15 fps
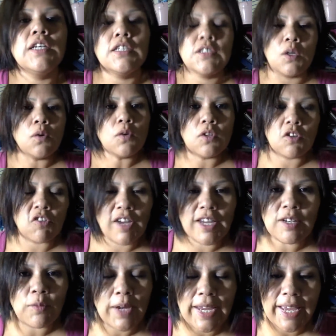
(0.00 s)
So create
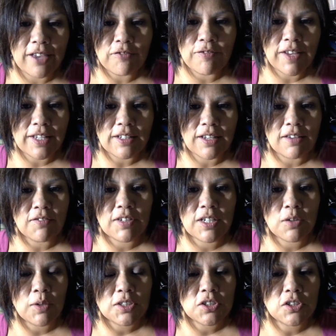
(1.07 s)
away, have fun. Have any
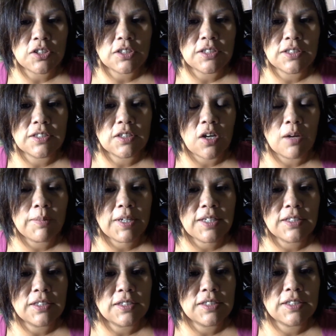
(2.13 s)
questions,
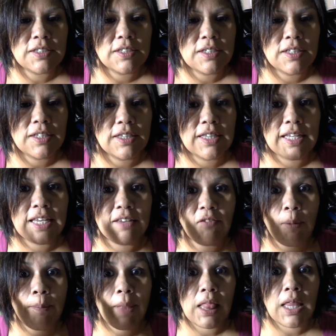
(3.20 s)
comments, leave
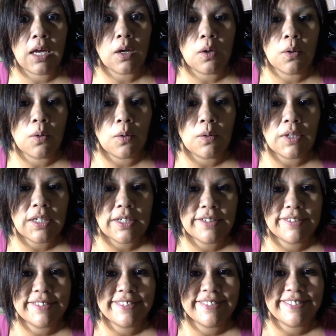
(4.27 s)
them below.
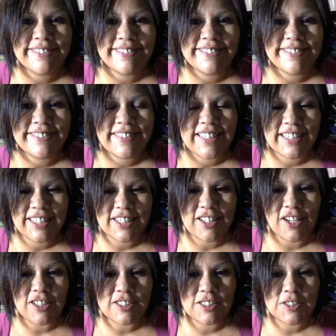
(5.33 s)

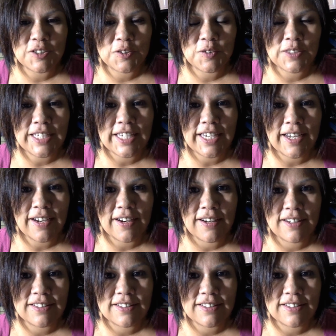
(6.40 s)
Talk to you soon. Take care.